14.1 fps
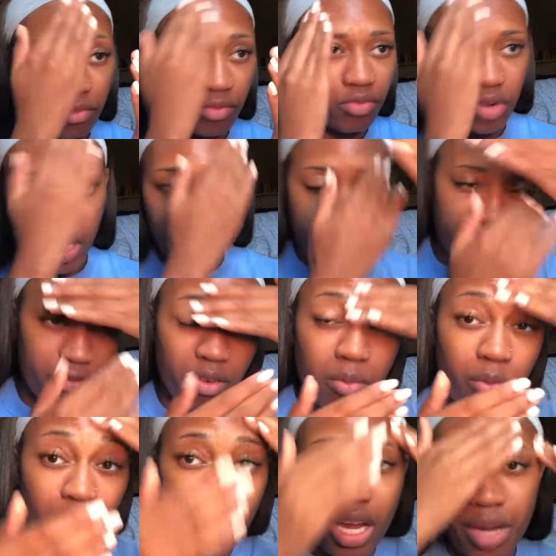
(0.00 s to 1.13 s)
rate from
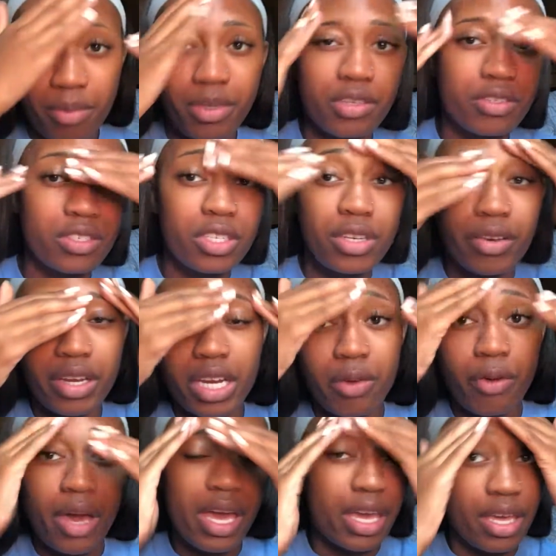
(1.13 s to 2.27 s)
what I'm used to
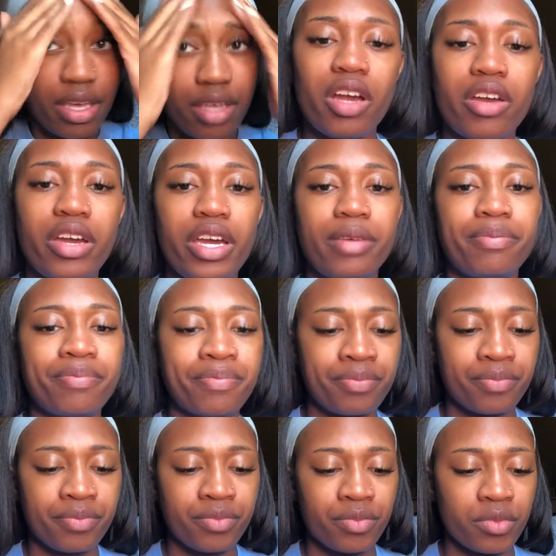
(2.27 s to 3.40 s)
anyway. All right.
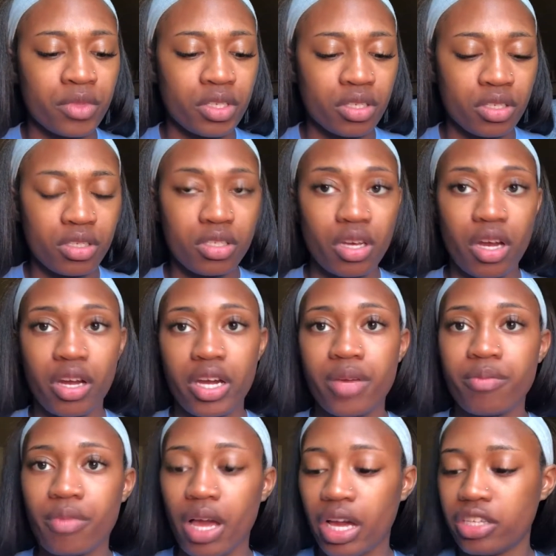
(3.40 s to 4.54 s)
Sorry,
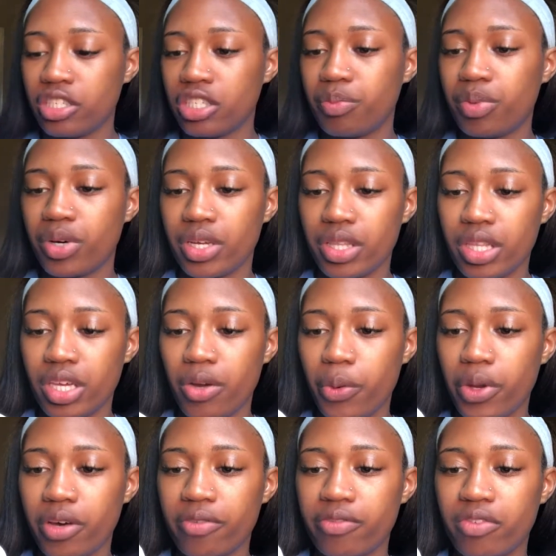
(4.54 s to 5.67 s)
I just put the
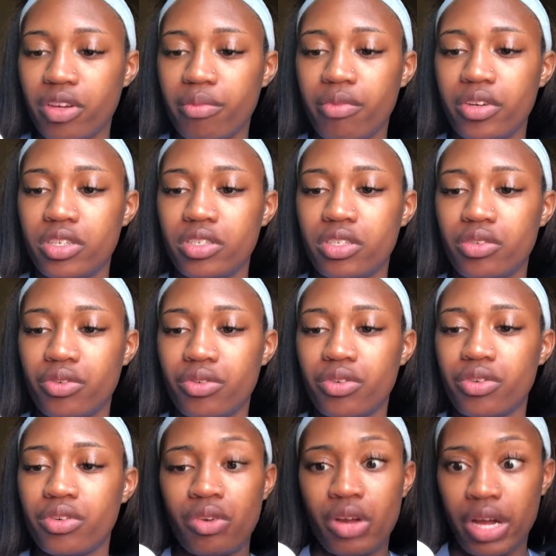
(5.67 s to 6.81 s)
oil-free
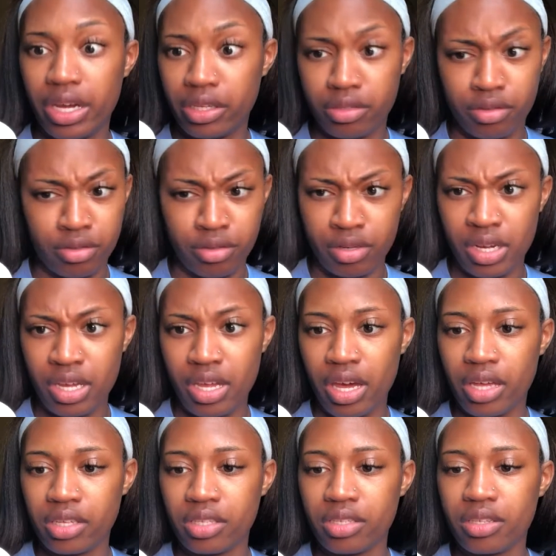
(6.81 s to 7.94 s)
moisturizer, I
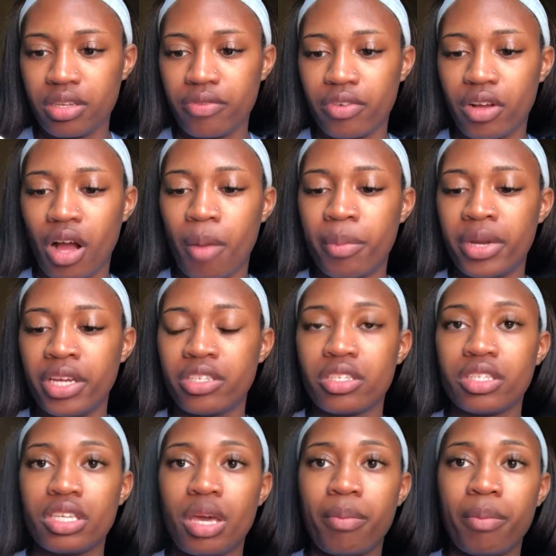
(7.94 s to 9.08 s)
guess, for Combination
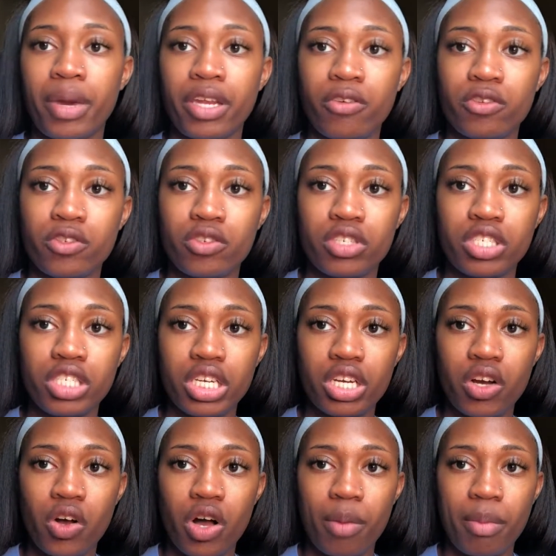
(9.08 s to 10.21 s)
Skin by
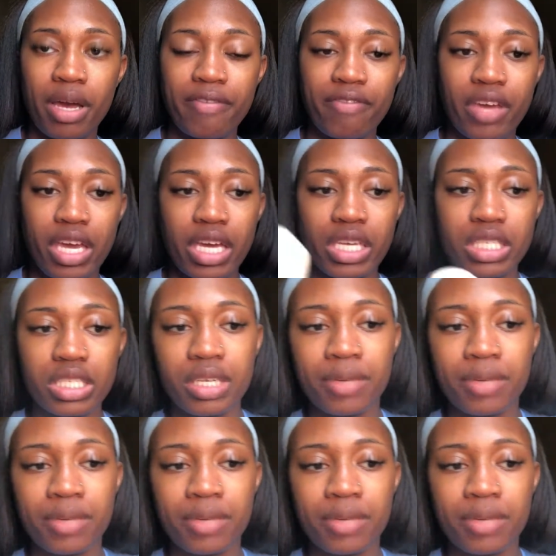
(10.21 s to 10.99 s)
Neutrogena on my face.